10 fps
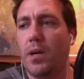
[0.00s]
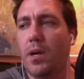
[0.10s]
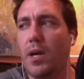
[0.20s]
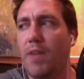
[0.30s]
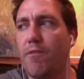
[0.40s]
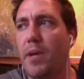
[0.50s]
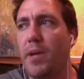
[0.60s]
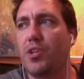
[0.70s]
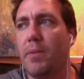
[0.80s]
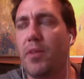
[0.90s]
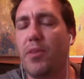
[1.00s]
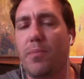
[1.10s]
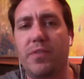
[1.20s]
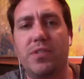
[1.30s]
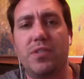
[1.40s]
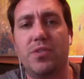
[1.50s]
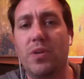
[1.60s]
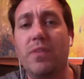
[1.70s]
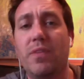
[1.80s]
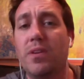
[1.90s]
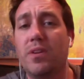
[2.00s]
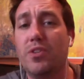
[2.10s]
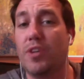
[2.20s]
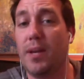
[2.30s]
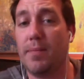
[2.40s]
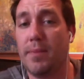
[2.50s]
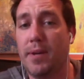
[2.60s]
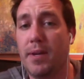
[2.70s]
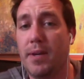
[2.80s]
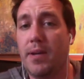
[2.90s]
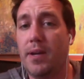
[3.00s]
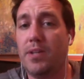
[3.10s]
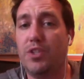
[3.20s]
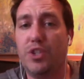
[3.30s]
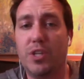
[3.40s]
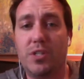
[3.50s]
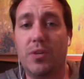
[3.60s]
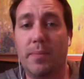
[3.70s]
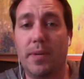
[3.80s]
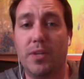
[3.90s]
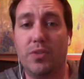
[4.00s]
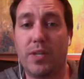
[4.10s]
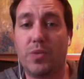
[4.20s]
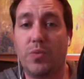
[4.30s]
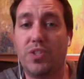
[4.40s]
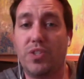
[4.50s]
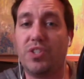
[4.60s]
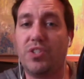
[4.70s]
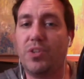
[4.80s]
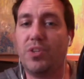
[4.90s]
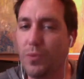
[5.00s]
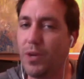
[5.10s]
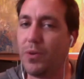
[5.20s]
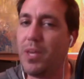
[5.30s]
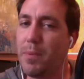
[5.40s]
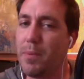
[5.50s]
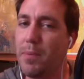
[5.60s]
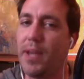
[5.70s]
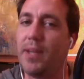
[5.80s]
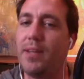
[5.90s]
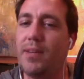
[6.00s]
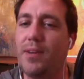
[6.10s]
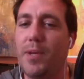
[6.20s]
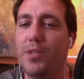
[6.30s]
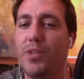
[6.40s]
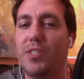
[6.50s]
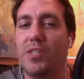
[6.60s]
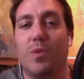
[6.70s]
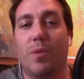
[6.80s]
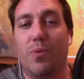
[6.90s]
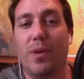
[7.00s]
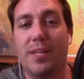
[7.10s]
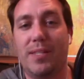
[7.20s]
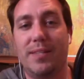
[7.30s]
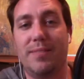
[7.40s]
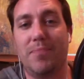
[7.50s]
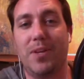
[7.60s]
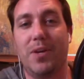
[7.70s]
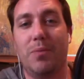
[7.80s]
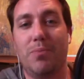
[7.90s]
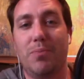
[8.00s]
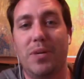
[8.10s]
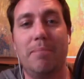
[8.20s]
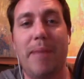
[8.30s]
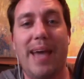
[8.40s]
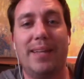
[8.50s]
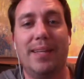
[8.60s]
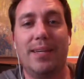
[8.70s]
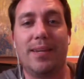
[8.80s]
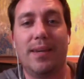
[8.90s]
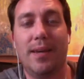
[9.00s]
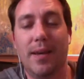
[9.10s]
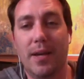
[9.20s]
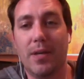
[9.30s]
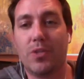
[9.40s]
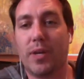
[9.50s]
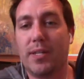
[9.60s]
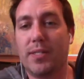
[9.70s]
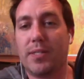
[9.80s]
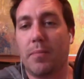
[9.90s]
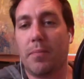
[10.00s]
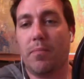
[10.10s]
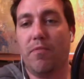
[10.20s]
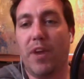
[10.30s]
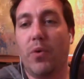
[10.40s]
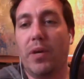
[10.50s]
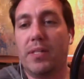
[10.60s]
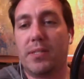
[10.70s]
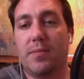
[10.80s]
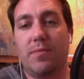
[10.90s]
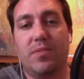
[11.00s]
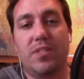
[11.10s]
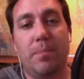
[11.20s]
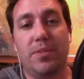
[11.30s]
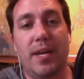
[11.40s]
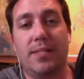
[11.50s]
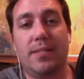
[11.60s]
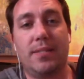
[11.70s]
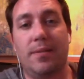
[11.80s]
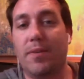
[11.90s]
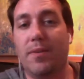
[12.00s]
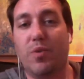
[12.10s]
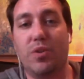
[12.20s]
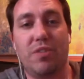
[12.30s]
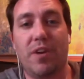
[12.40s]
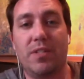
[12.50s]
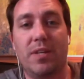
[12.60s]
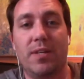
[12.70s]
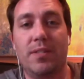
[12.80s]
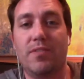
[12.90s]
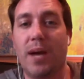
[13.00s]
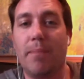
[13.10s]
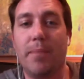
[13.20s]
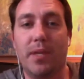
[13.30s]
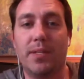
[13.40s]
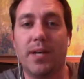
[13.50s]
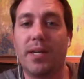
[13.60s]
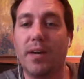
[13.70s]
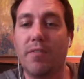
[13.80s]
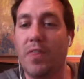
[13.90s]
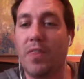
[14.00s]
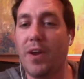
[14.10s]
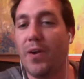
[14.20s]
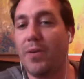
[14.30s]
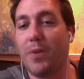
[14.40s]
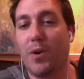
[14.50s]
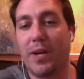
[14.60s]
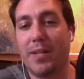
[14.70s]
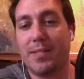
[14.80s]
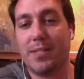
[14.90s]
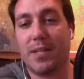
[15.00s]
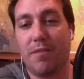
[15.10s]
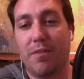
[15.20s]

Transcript: information about their preferences or even their username, just their email address, which, keep in mind, their email address is a pretty bad leak. So I did some very simple tests, and of course I found tons of .mil and .gov in there and all kinds of stuff.